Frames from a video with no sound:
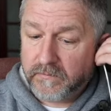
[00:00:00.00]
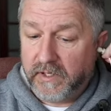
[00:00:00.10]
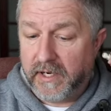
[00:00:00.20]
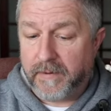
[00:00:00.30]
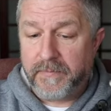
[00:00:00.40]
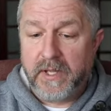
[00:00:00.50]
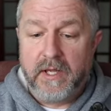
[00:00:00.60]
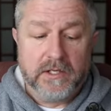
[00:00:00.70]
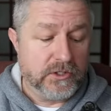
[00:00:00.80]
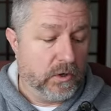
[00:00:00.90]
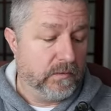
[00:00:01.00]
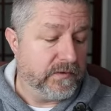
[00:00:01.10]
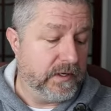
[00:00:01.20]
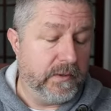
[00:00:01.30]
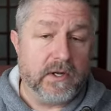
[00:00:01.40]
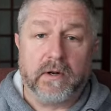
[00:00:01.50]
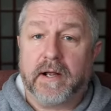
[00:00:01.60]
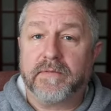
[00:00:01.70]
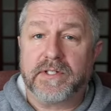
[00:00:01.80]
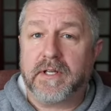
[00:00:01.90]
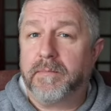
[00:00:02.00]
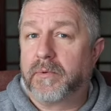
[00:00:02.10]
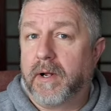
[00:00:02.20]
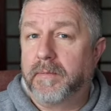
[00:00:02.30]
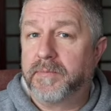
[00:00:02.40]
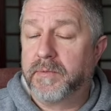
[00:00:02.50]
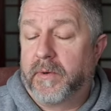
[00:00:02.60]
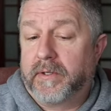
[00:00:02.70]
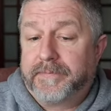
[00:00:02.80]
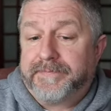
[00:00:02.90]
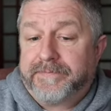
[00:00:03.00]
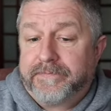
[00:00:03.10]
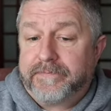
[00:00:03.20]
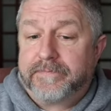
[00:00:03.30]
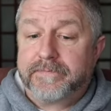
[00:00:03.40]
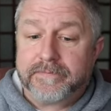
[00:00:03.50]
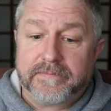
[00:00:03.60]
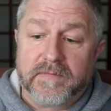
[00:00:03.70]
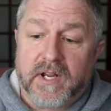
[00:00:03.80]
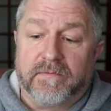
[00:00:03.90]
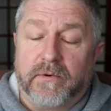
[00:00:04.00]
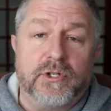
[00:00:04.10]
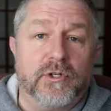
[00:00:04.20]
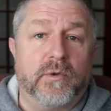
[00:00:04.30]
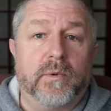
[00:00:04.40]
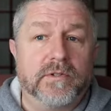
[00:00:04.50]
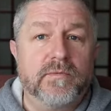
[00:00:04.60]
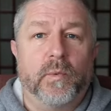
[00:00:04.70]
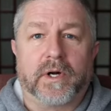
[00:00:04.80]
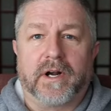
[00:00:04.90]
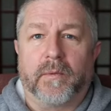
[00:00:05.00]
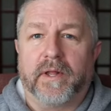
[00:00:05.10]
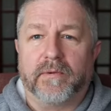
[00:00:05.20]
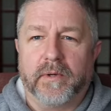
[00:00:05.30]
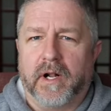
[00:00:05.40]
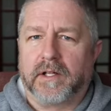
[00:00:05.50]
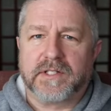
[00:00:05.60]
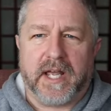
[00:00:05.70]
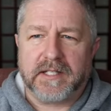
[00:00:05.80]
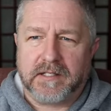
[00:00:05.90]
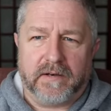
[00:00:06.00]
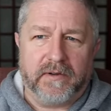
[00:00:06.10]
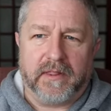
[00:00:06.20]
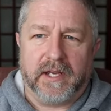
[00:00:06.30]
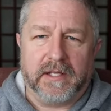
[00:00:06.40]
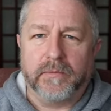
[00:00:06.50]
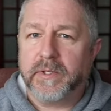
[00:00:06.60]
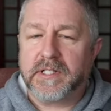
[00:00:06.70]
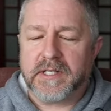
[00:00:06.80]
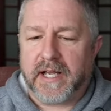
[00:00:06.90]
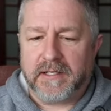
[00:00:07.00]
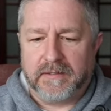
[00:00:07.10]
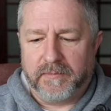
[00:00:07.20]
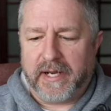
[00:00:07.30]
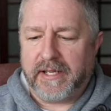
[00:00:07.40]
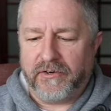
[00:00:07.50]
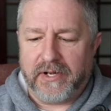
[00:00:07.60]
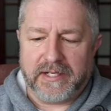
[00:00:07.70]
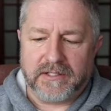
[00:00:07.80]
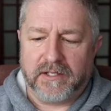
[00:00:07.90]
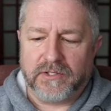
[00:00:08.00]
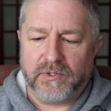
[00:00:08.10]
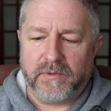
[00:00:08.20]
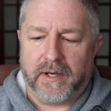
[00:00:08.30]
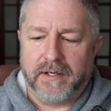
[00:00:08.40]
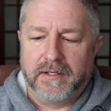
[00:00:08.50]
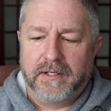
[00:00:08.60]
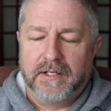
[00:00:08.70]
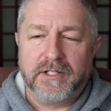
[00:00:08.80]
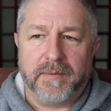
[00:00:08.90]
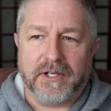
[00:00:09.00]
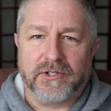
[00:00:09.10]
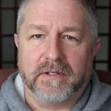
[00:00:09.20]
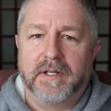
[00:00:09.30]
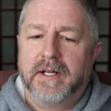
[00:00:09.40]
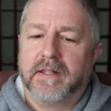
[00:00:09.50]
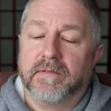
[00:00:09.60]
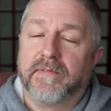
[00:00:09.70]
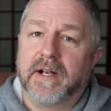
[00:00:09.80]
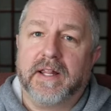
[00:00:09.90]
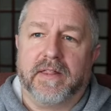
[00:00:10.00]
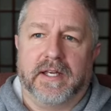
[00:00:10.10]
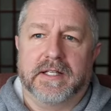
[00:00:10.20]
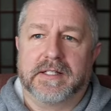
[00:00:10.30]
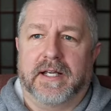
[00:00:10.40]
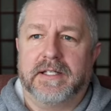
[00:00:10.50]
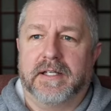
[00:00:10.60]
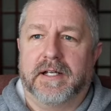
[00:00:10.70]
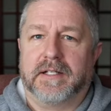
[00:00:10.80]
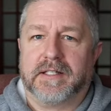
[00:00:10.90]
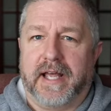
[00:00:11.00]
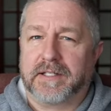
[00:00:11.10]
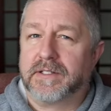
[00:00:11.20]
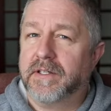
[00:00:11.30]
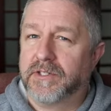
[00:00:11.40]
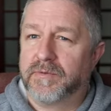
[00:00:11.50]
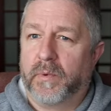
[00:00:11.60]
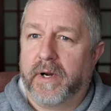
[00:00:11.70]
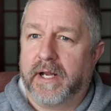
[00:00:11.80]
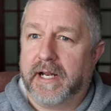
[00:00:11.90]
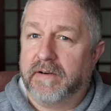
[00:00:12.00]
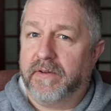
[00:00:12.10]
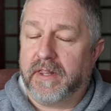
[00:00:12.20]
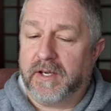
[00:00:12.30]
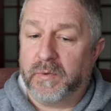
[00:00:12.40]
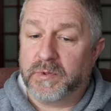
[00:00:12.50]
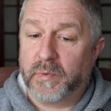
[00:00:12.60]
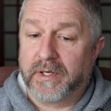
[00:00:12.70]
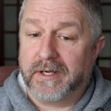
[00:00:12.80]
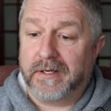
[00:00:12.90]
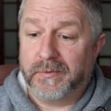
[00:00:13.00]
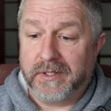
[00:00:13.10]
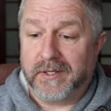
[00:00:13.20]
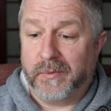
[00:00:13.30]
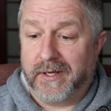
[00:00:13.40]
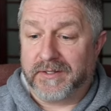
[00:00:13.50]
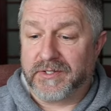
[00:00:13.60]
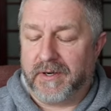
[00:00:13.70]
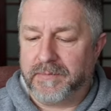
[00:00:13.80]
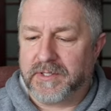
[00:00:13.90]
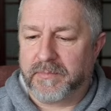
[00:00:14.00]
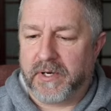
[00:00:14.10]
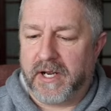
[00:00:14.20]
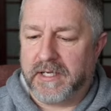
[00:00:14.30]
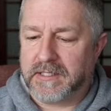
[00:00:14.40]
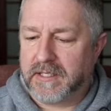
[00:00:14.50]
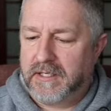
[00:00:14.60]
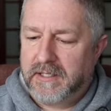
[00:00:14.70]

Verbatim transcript: Yeah. So hopefully we don't have the same problem tomorrow. If we do, we'll work our way through it. I'll test everything and reset my internet to uh, to make sure. The funny thing is I did a test this morning and everything was working really well. So I'm surprised.